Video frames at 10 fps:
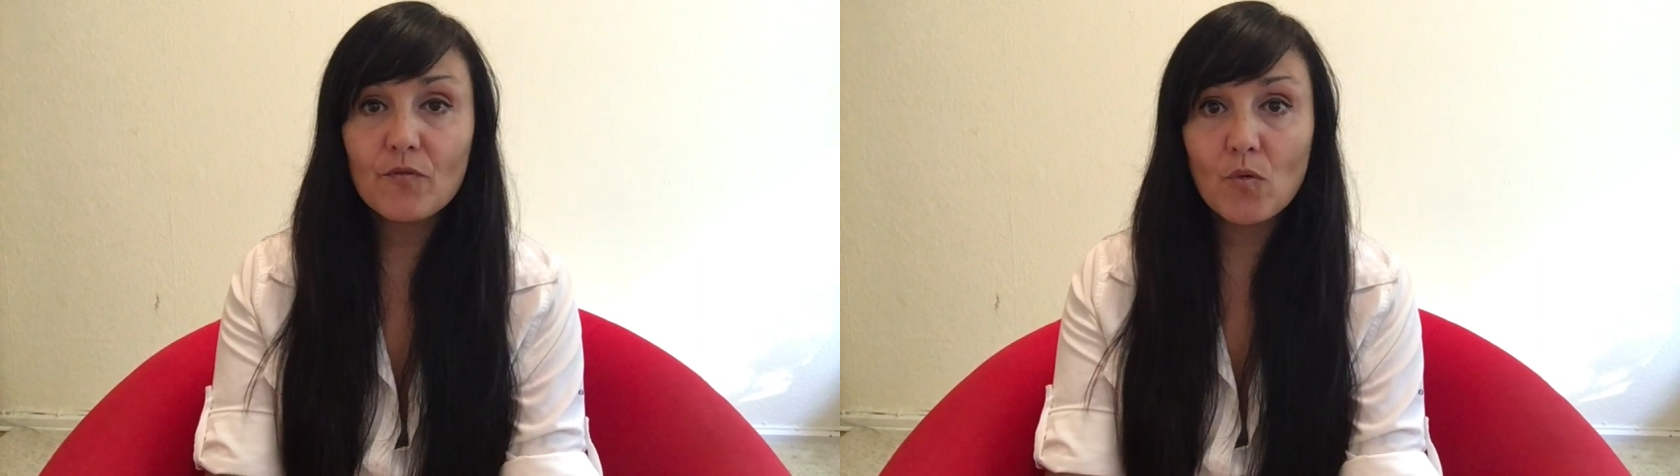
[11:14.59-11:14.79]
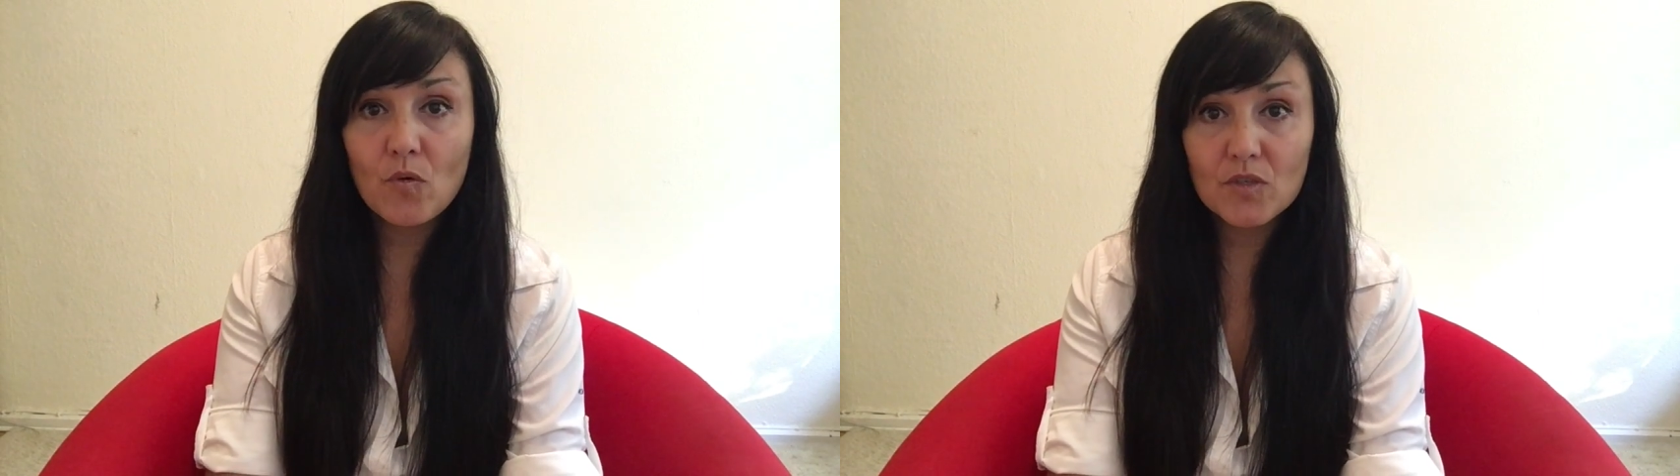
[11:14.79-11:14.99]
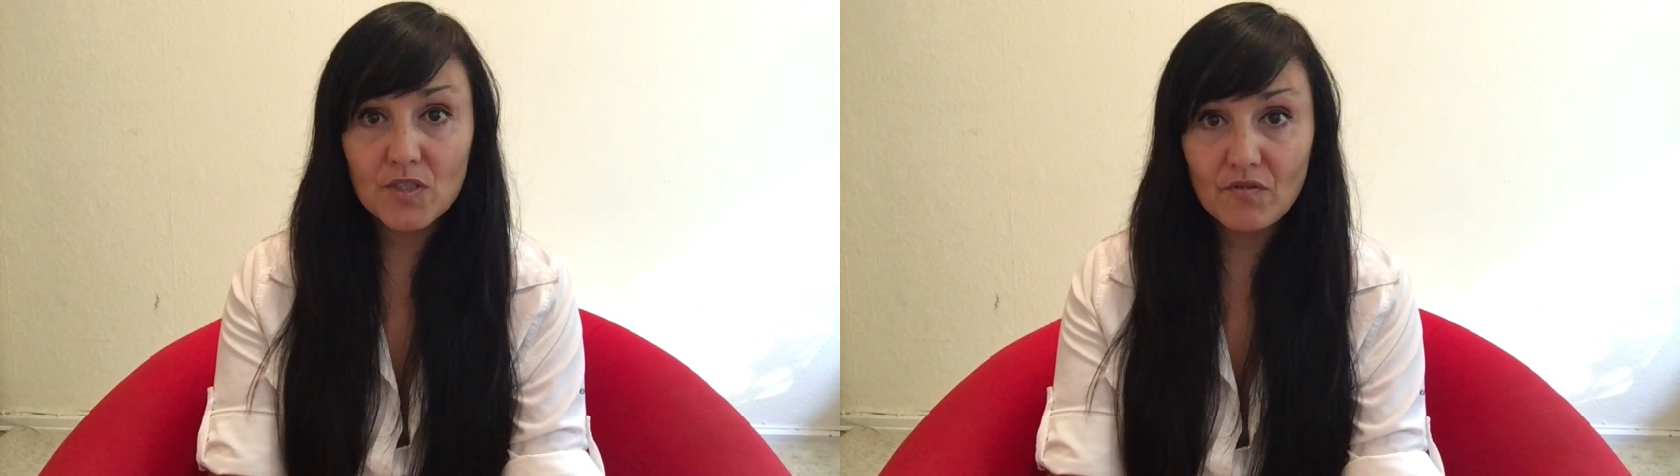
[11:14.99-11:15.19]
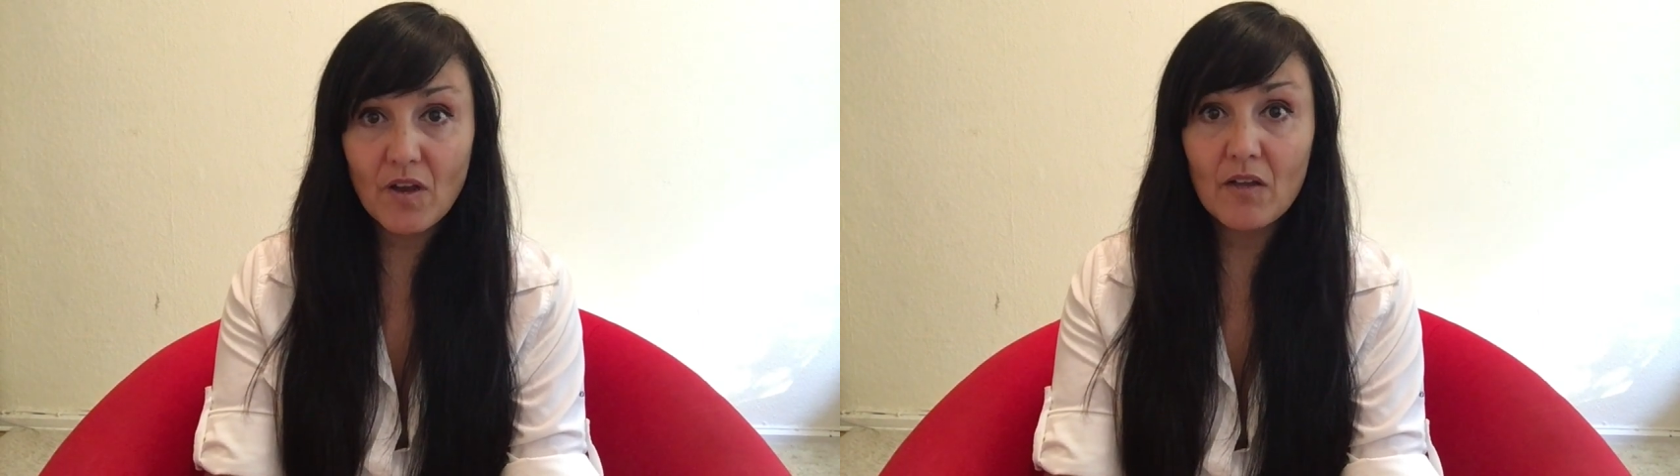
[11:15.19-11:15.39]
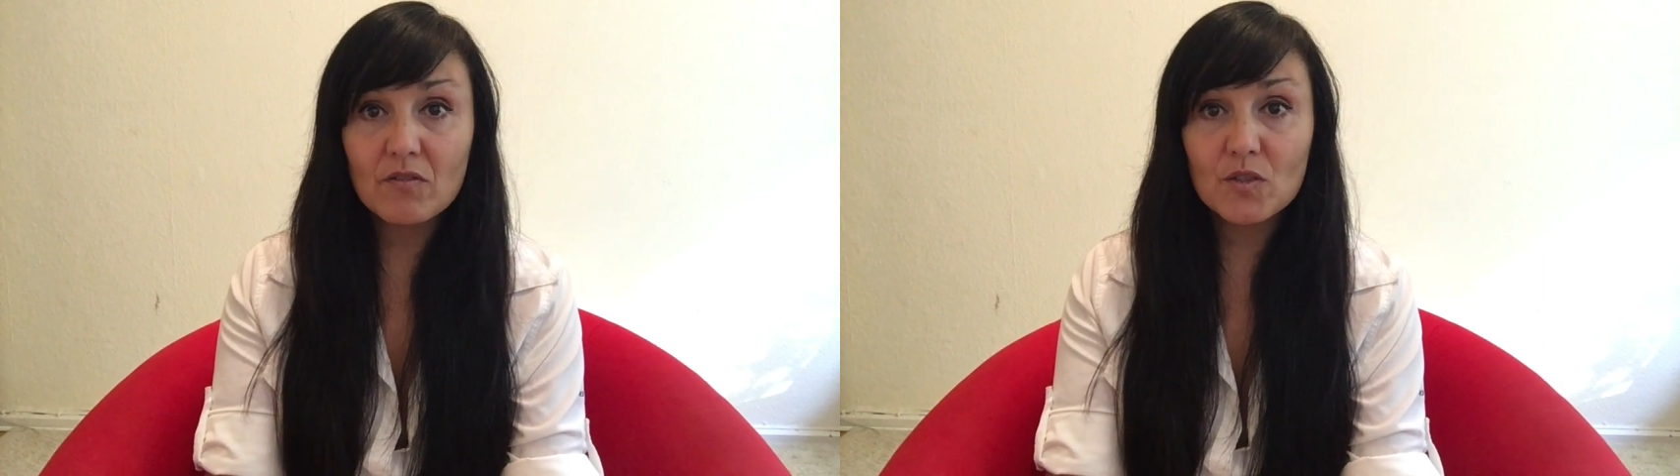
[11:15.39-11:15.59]
for
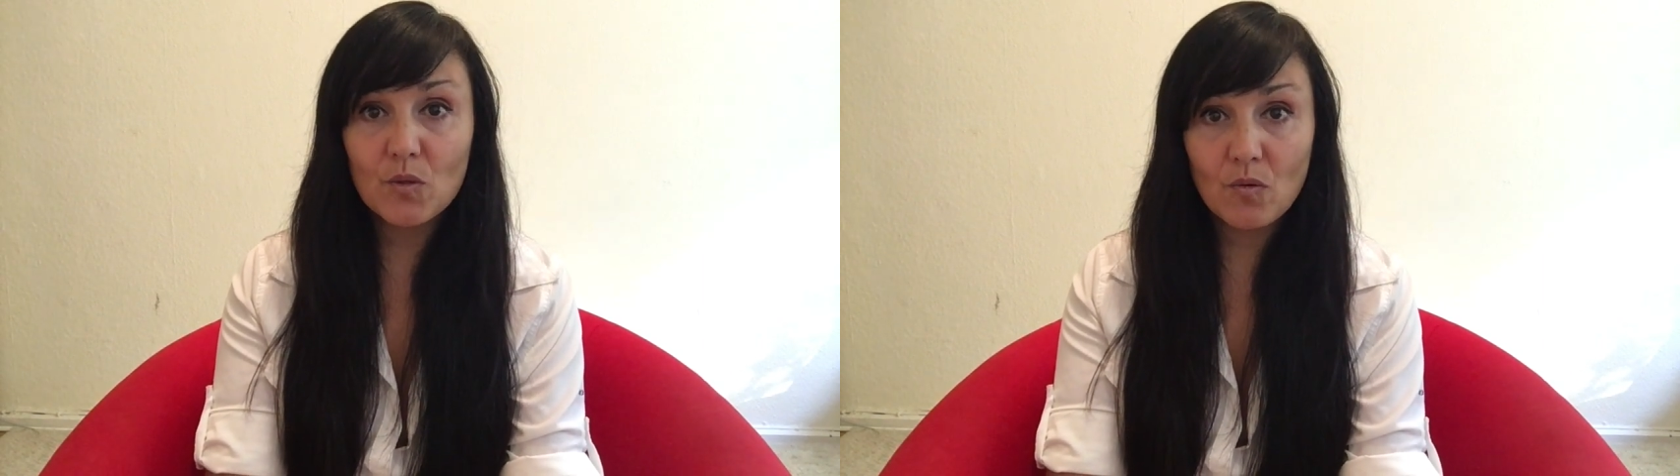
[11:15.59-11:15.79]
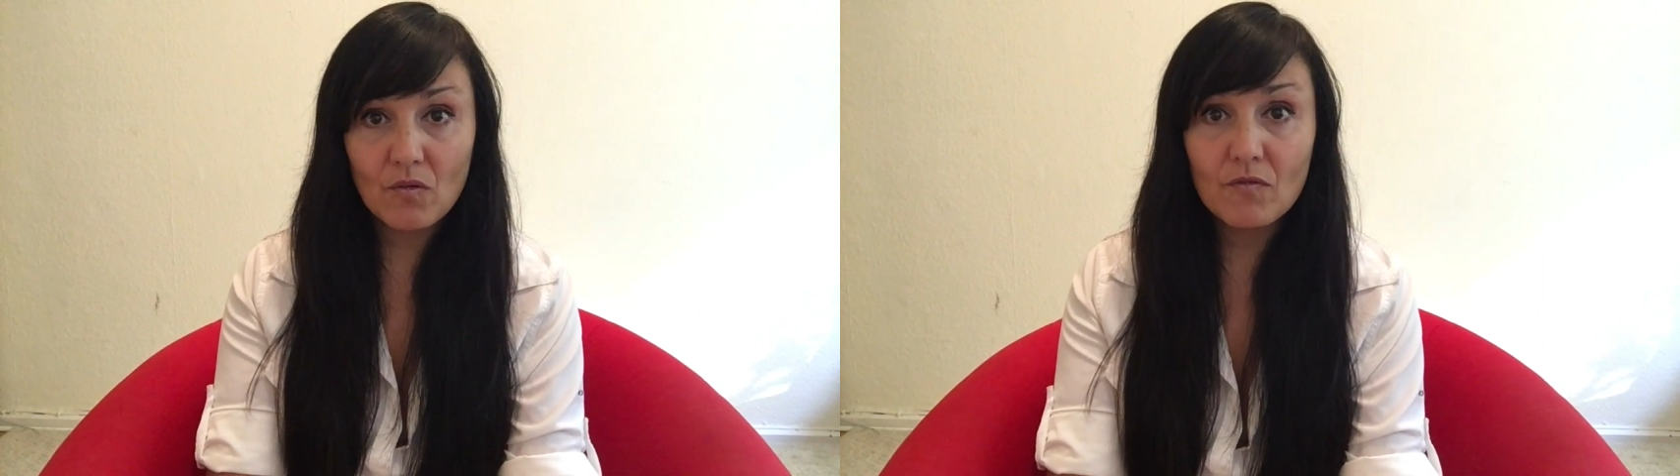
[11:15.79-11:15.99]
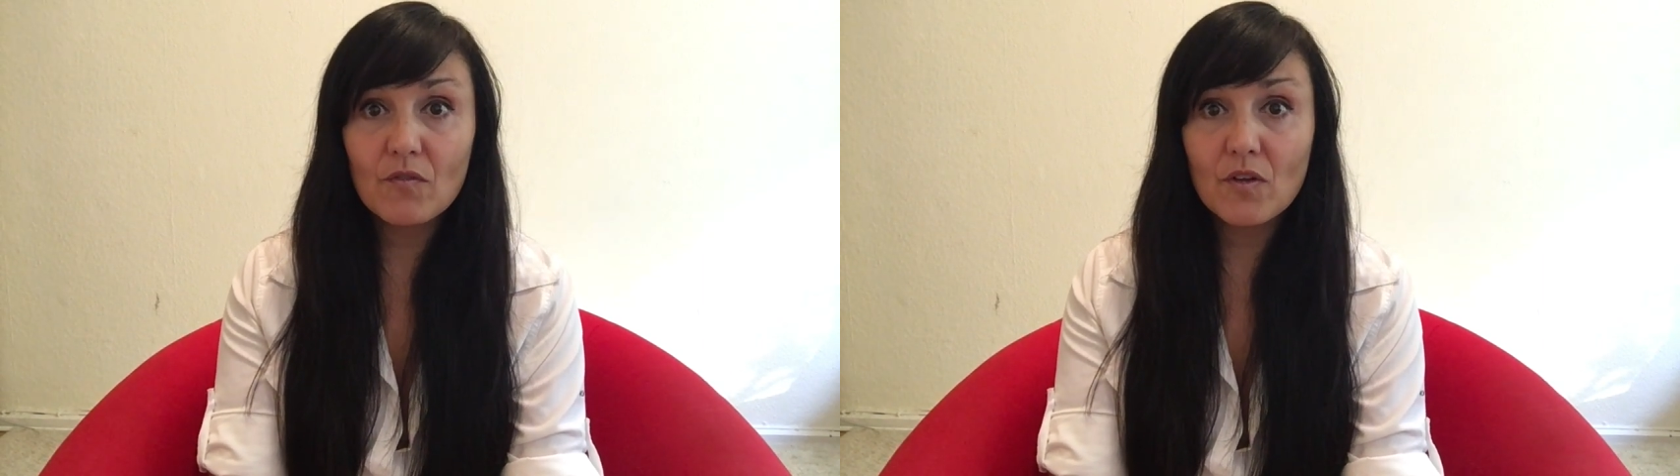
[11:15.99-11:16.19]
survivors of